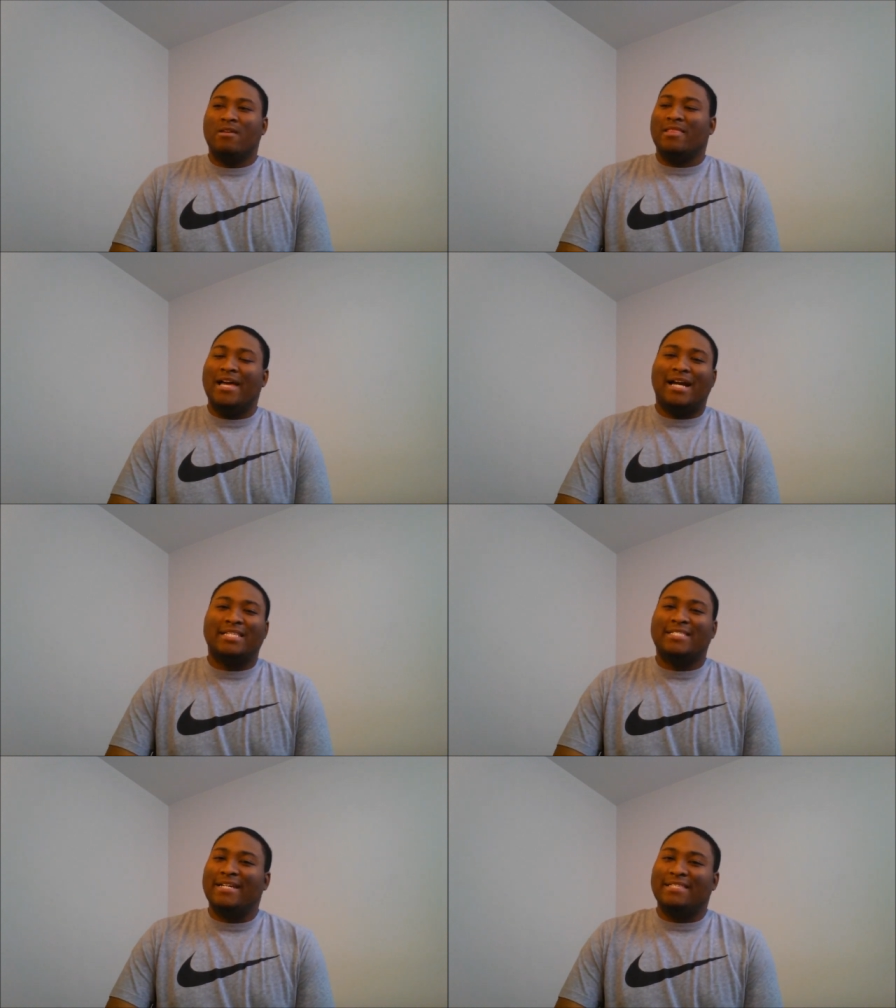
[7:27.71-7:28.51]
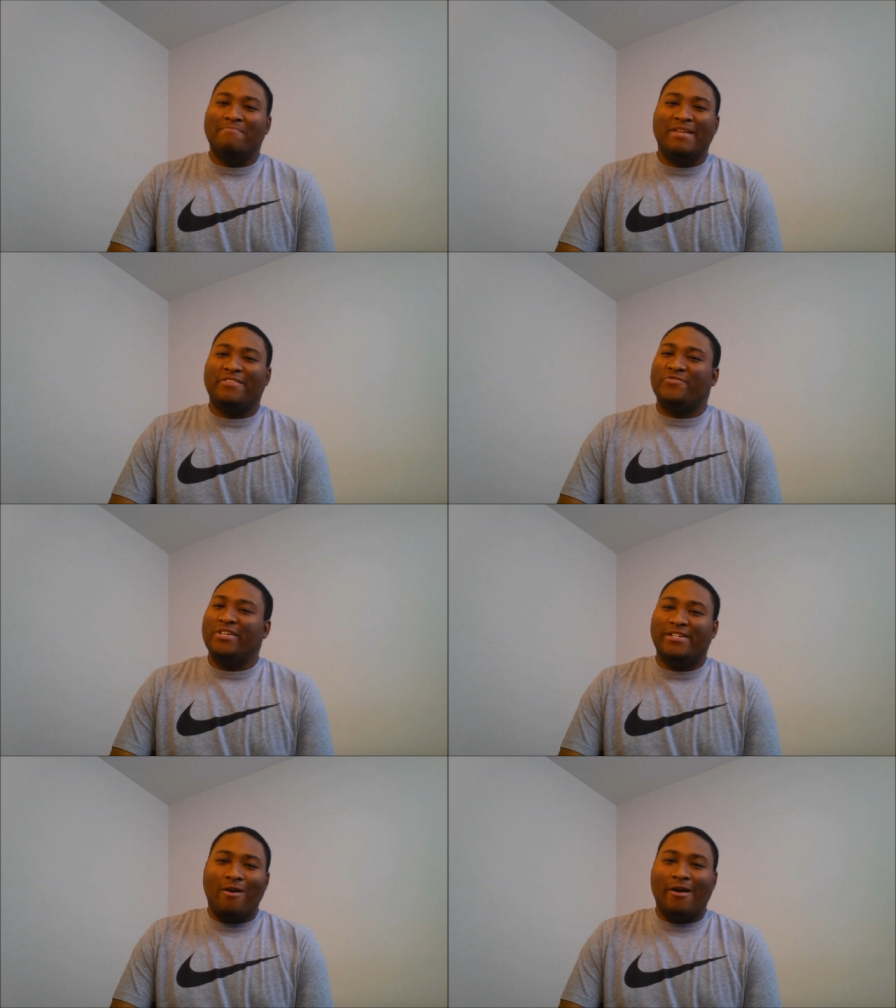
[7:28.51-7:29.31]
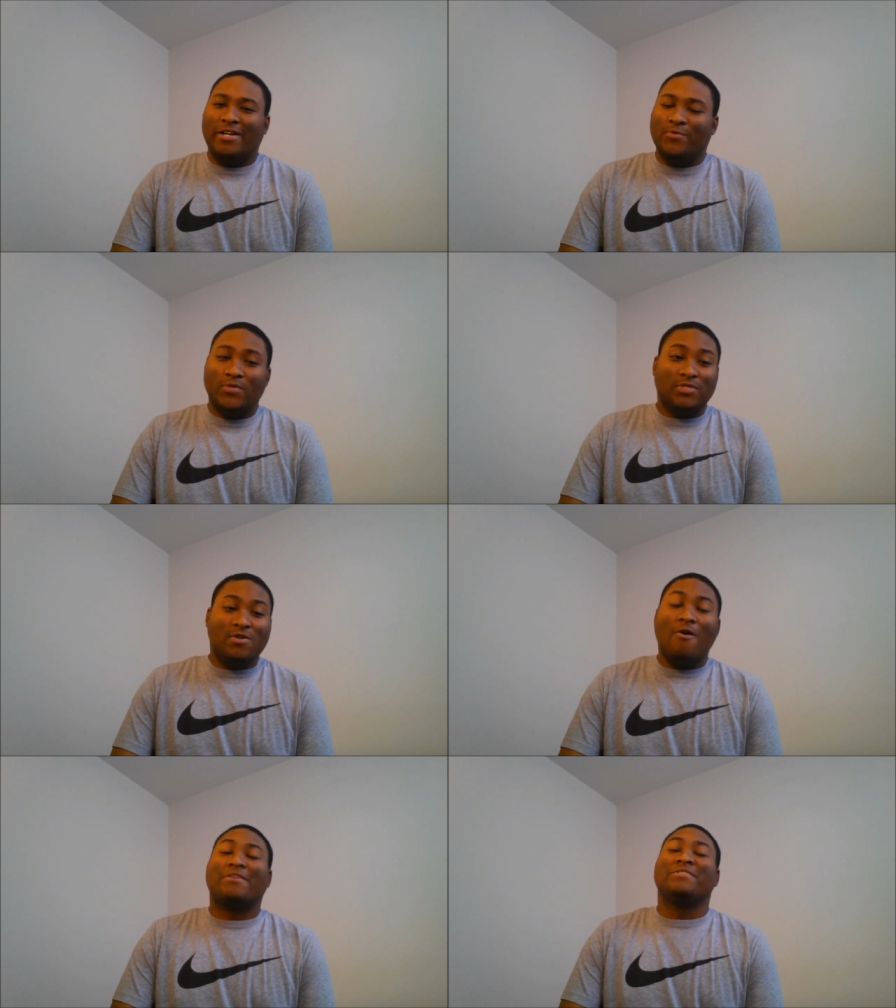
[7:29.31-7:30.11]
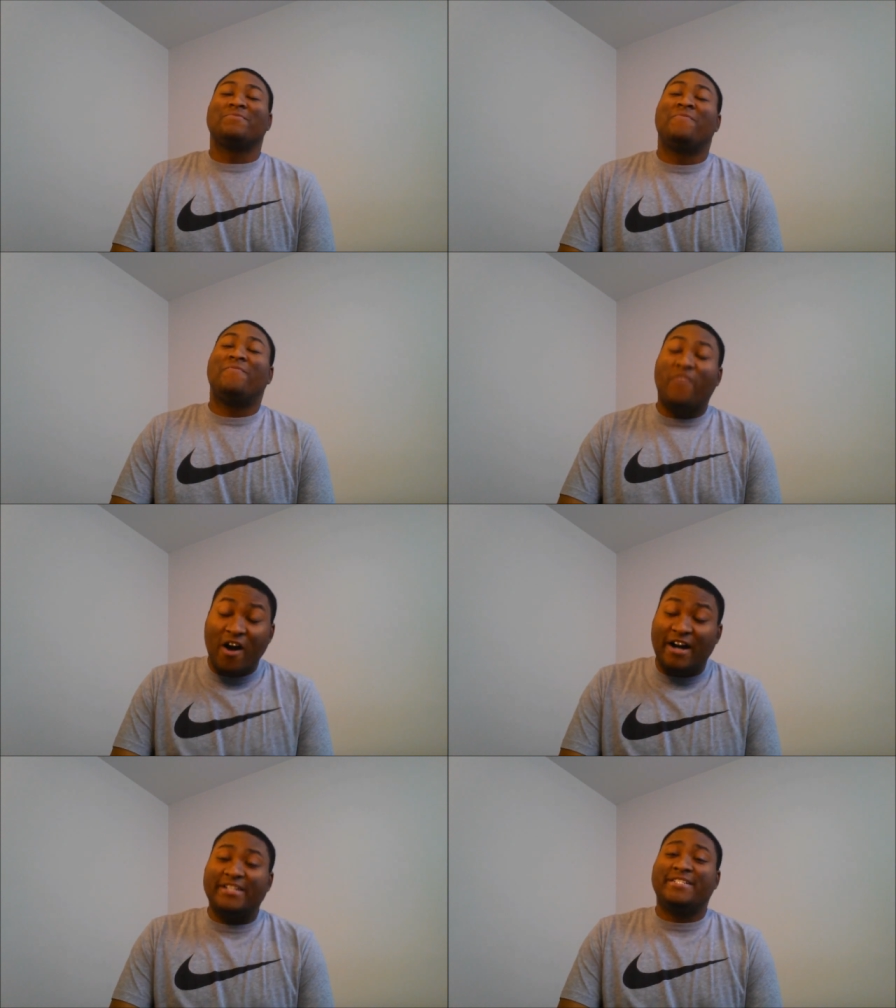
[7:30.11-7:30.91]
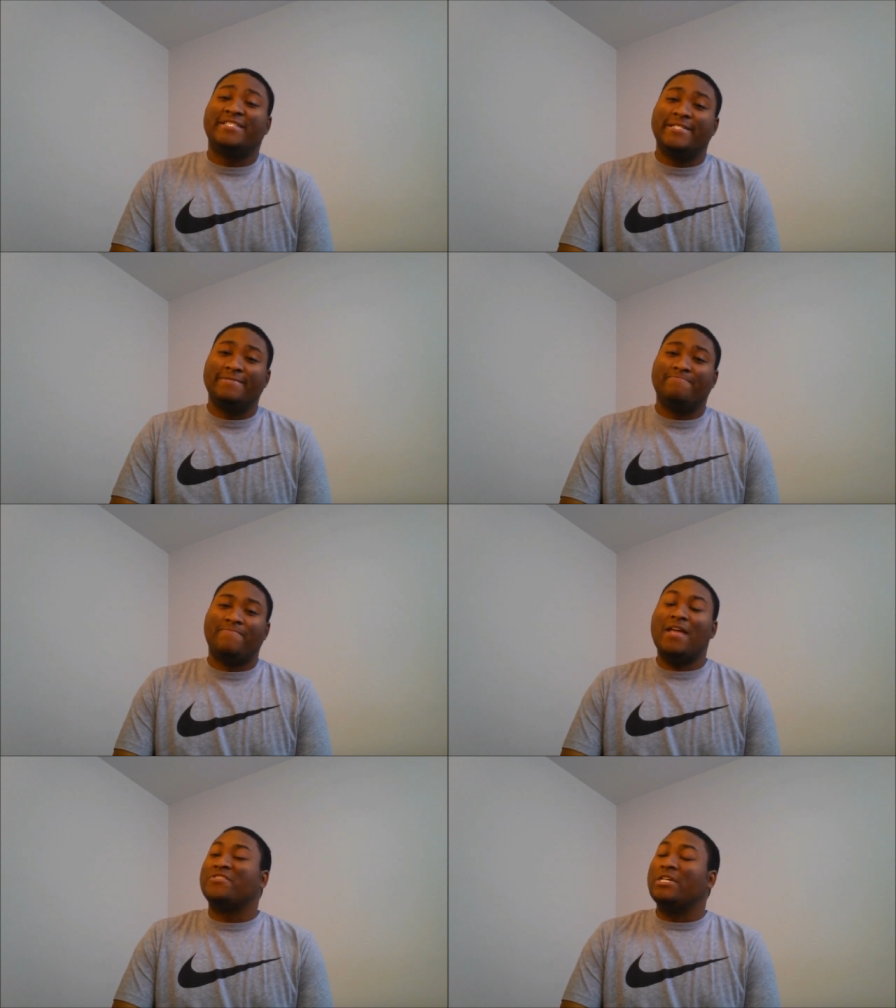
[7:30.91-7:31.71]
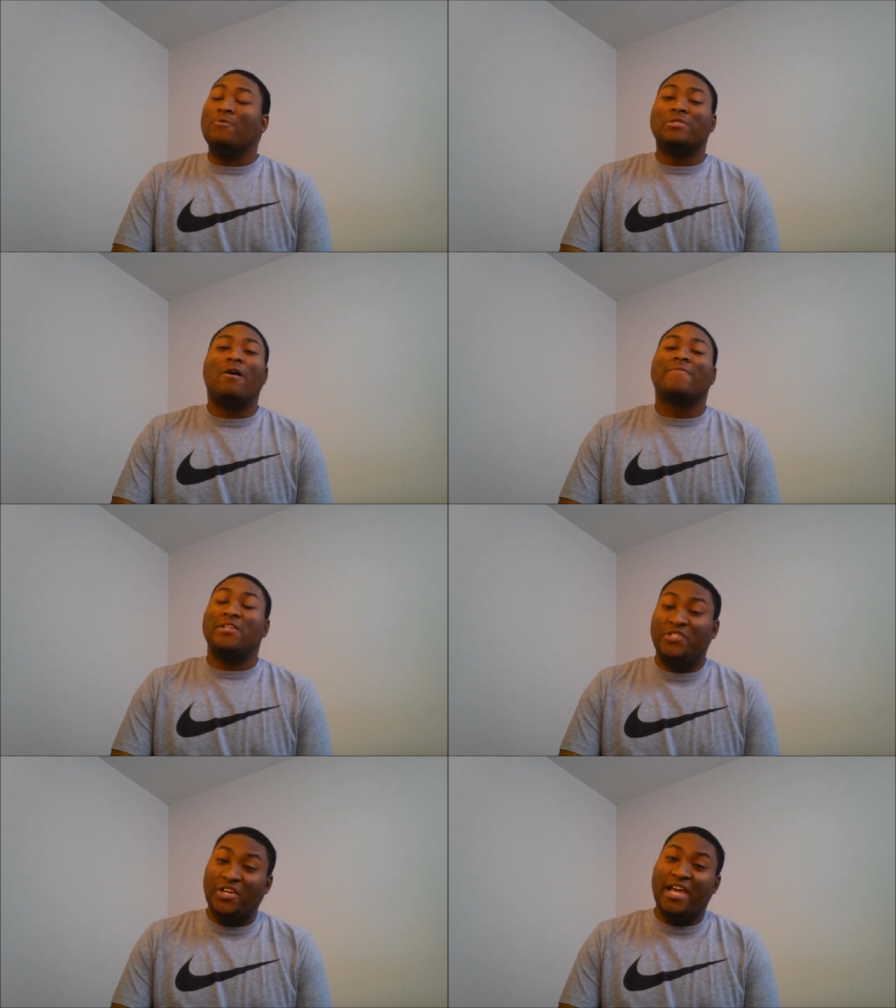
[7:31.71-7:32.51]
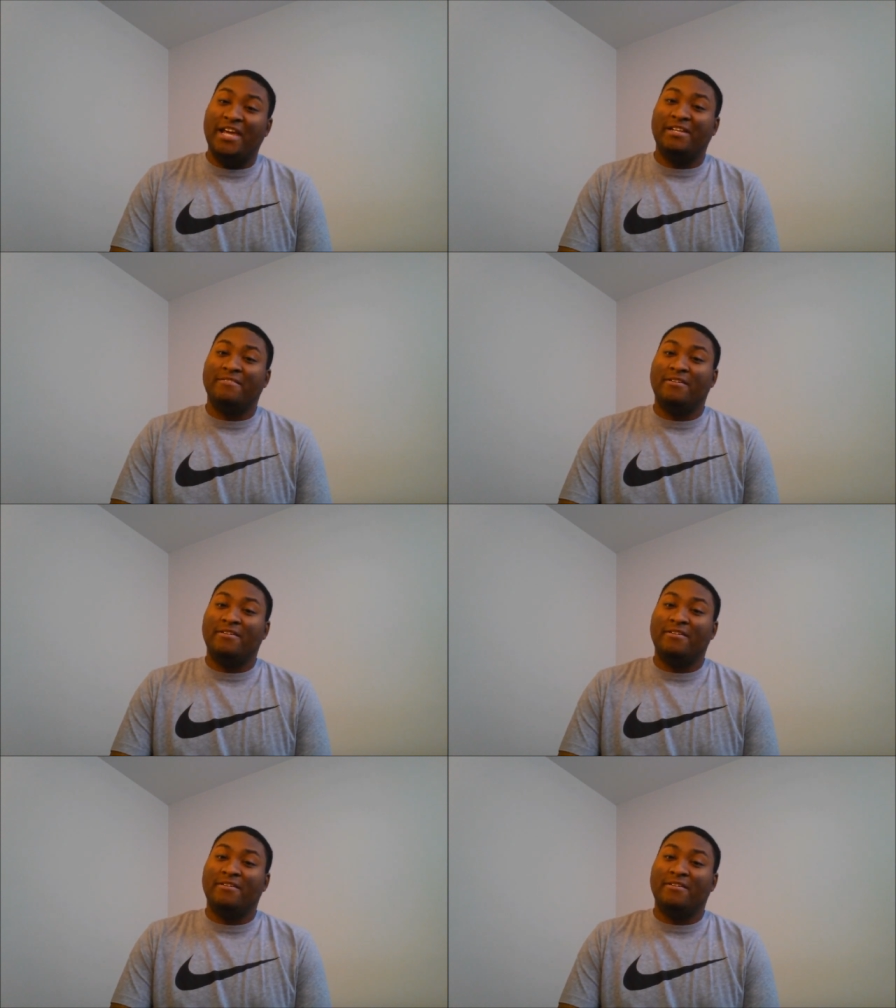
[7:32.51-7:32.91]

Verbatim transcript: Like I said, the Ministry of Darkness was dark as fuck. That shit was off the chain.